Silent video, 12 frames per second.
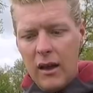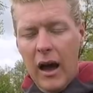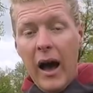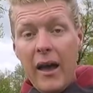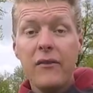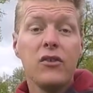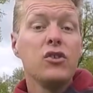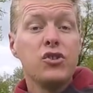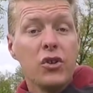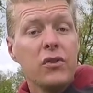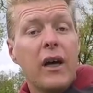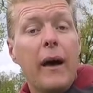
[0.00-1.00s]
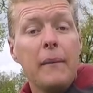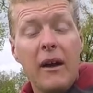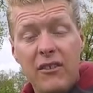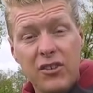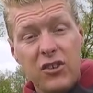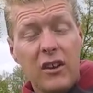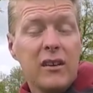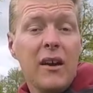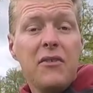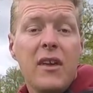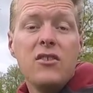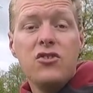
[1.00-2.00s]
I haven't done that. I've actually
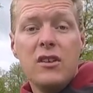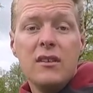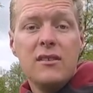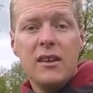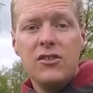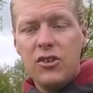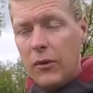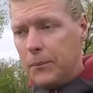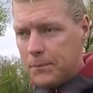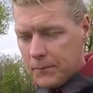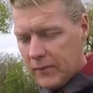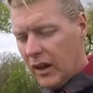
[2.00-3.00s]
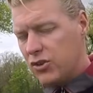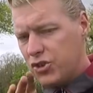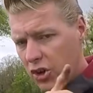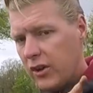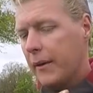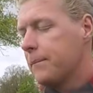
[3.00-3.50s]
left the engine in situ. I'll show you.